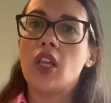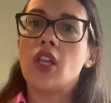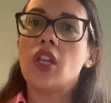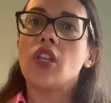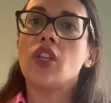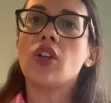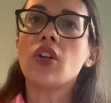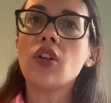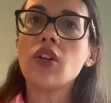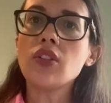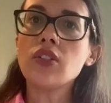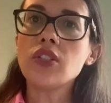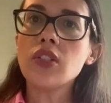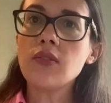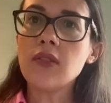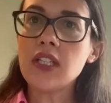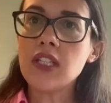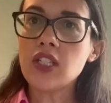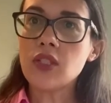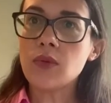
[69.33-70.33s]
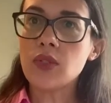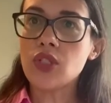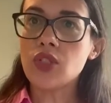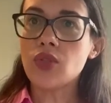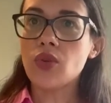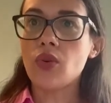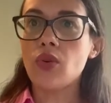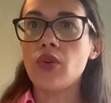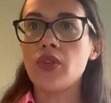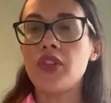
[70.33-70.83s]
You'll also need to
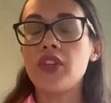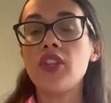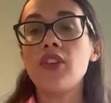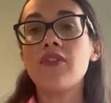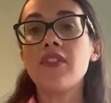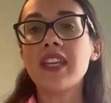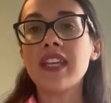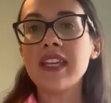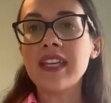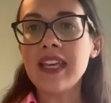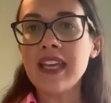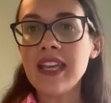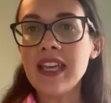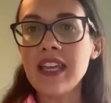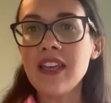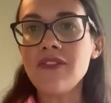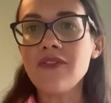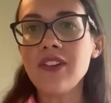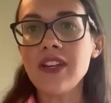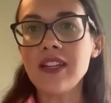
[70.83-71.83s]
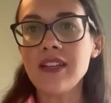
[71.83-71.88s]
ensure that you've carefully